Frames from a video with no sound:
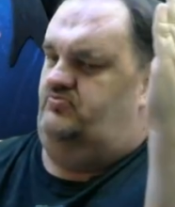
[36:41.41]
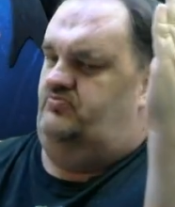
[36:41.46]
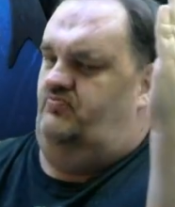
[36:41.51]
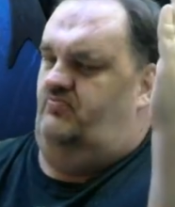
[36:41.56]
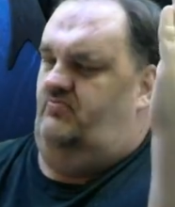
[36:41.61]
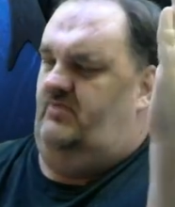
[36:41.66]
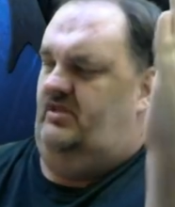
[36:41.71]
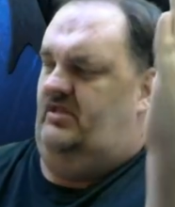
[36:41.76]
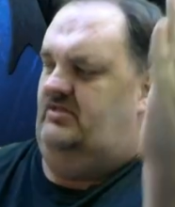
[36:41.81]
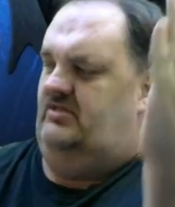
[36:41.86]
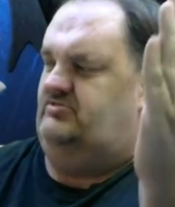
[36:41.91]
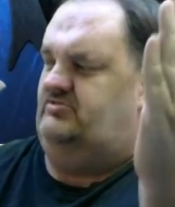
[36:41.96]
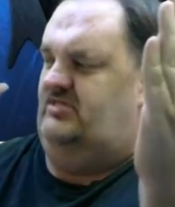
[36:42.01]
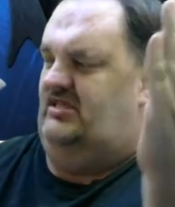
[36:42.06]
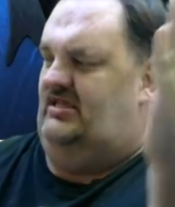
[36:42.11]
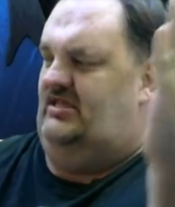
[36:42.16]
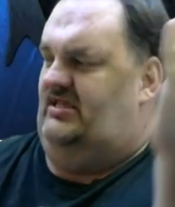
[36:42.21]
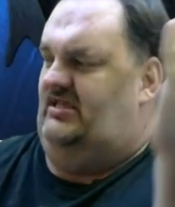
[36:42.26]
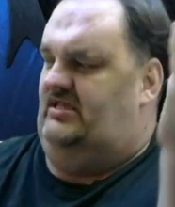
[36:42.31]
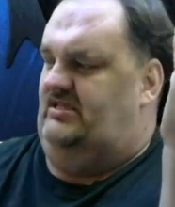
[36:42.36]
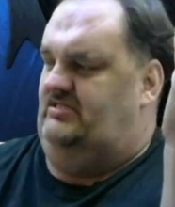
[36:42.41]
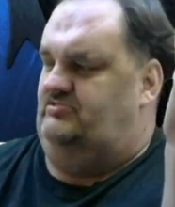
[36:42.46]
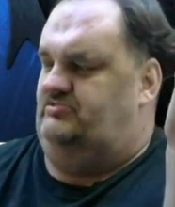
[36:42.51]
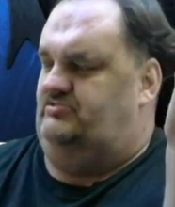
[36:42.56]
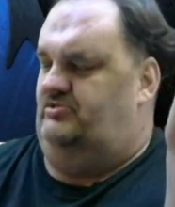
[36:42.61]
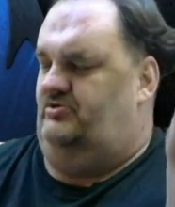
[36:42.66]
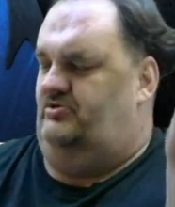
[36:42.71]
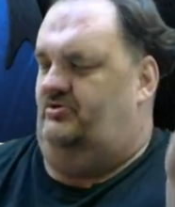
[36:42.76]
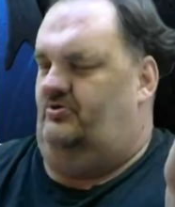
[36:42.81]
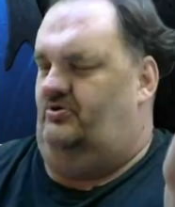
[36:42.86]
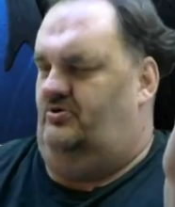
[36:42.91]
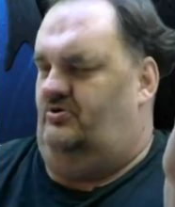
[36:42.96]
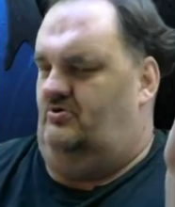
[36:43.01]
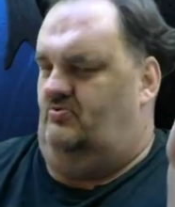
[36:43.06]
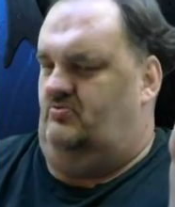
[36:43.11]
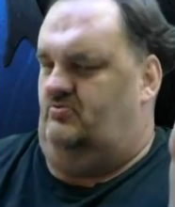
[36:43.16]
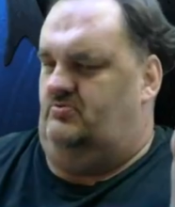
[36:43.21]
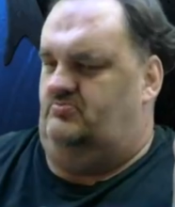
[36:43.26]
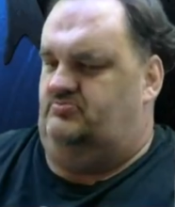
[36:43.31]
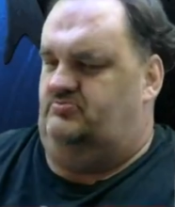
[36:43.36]
makes it easier, you
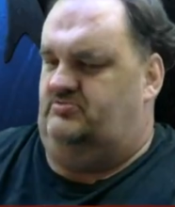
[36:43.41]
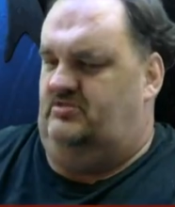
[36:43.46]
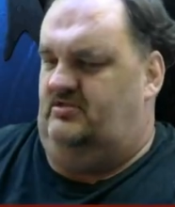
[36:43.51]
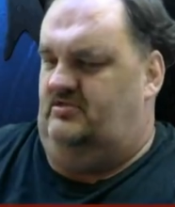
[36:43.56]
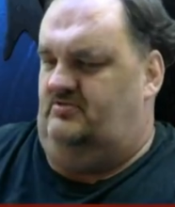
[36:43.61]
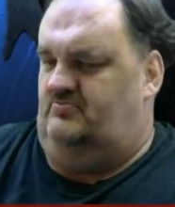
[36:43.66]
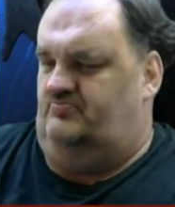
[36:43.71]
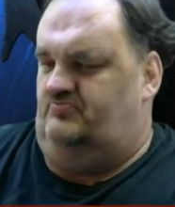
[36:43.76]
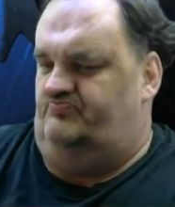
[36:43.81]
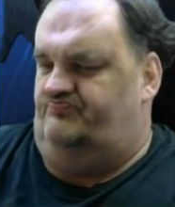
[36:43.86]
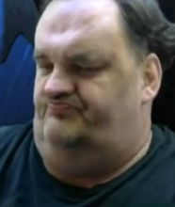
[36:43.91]
know what I'm saying?